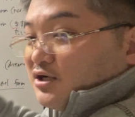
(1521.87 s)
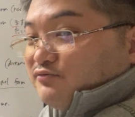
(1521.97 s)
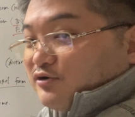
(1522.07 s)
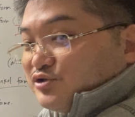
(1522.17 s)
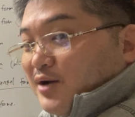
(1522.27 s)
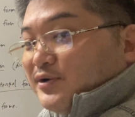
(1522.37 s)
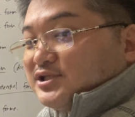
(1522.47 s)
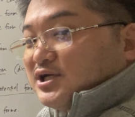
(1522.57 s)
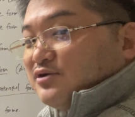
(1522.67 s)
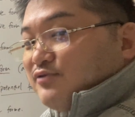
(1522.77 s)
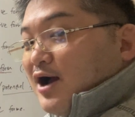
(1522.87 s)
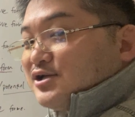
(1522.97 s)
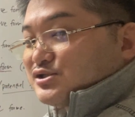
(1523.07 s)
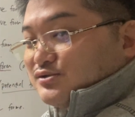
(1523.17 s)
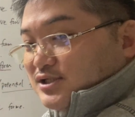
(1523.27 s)
for grammatical
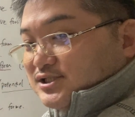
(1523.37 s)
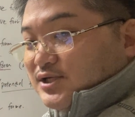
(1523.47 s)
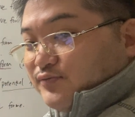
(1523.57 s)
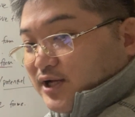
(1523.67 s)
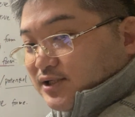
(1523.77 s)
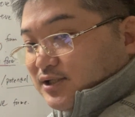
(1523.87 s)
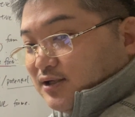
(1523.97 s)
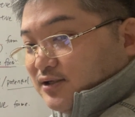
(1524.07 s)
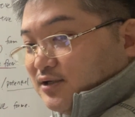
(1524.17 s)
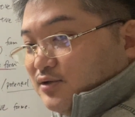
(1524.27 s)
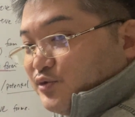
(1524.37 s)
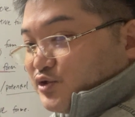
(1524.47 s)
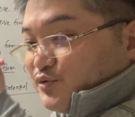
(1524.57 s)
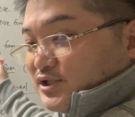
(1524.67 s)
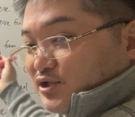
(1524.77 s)
function is different
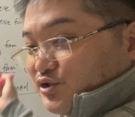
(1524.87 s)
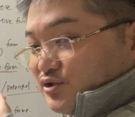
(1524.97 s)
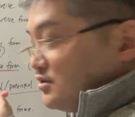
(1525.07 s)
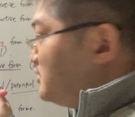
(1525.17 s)
between the two.